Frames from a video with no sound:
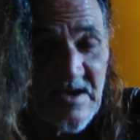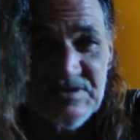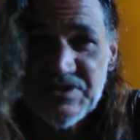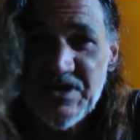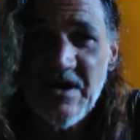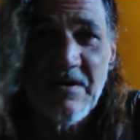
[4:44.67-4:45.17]

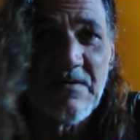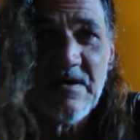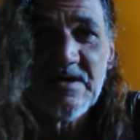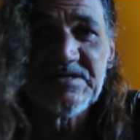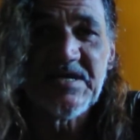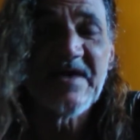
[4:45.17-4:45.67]
So
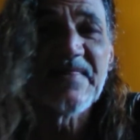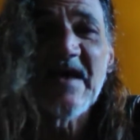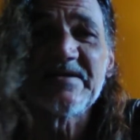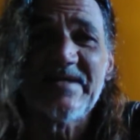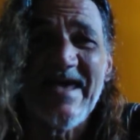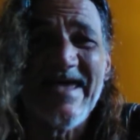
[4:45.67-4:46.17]
take
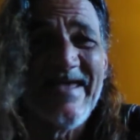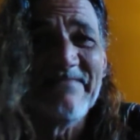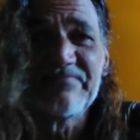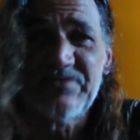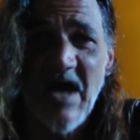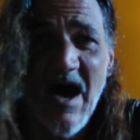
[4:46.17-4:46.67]
that
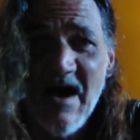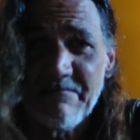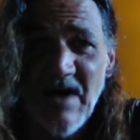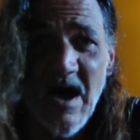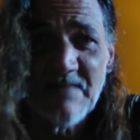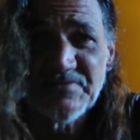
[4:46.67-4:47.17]
Dave
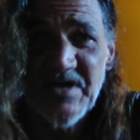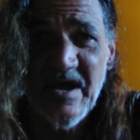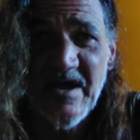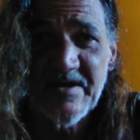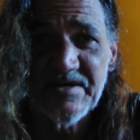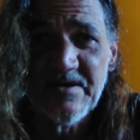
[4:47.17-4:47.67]
Dobbs
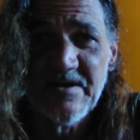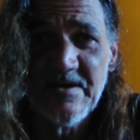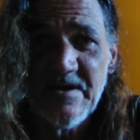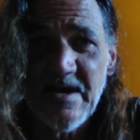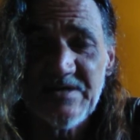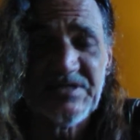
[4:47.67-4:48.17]
object,
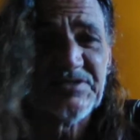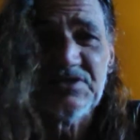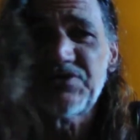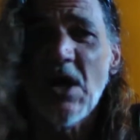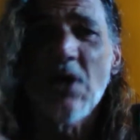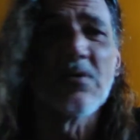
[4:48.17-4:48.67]
and
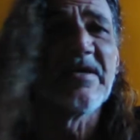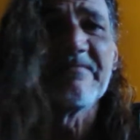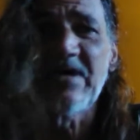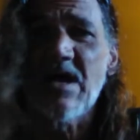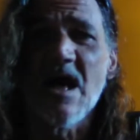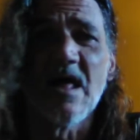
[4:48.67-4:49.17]
just don't
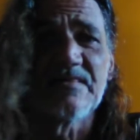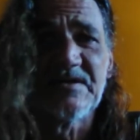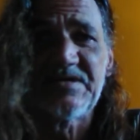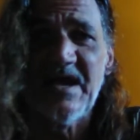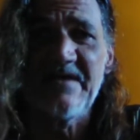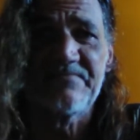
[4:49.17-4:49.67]
even call it the
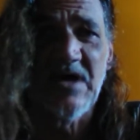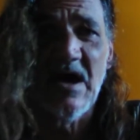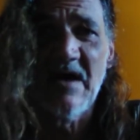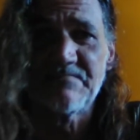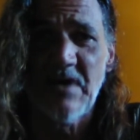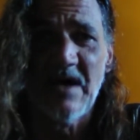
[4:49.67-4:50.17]
Dave
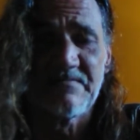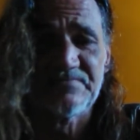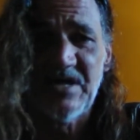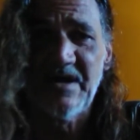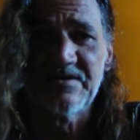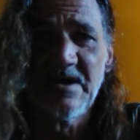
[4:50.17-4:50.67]
Dobbs
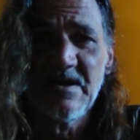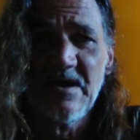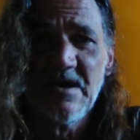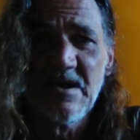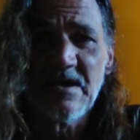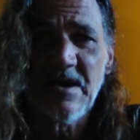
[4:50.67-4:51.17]
object.
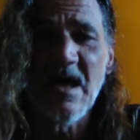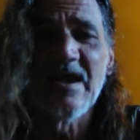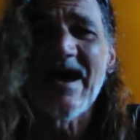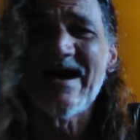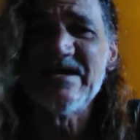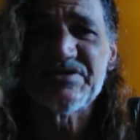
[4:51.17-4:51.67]
Call
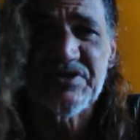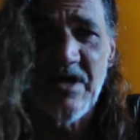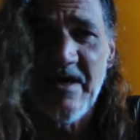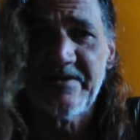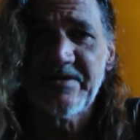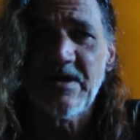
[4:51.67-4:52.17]
it
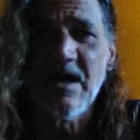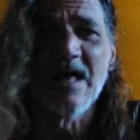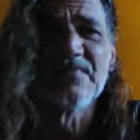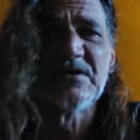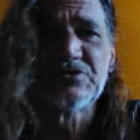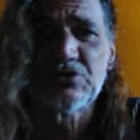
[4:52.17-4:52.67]
ISON. Call
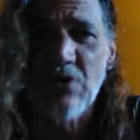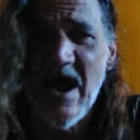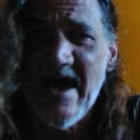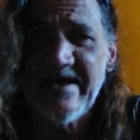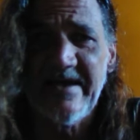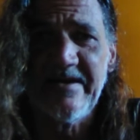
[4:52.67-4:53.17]
it the
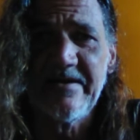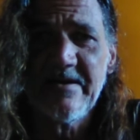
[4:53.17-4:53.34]
dragon.